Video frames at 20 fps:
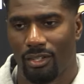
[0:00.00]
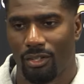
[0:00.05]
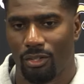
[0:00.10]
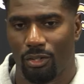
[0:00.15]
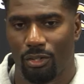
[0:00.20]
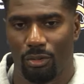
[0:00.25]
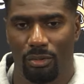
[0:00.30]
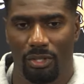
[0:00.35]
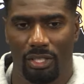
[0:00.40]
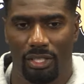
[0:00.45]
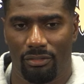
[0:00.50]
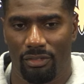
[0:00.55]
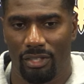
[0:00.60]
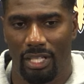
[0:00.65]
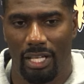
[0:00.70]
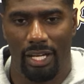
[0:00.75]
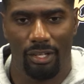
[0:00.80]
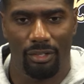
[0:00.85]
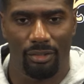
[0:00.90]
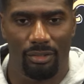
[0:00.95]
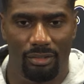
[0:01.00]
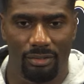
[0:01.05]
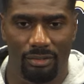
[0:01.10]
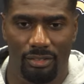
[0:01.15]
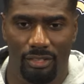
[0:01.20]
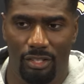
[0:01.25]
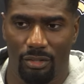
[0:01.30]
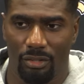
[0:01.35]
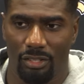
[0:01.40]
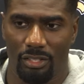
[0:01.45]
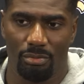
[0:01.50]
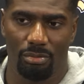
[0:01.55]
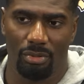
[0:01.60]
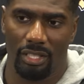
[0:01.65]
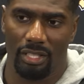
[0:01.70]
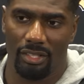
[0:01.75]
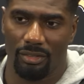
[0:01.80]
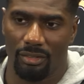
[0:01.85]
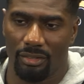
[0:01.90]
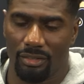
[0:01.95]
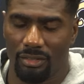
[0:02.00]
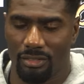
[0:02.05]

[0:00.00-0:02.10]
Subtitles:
Or we can rely on, you know, this player.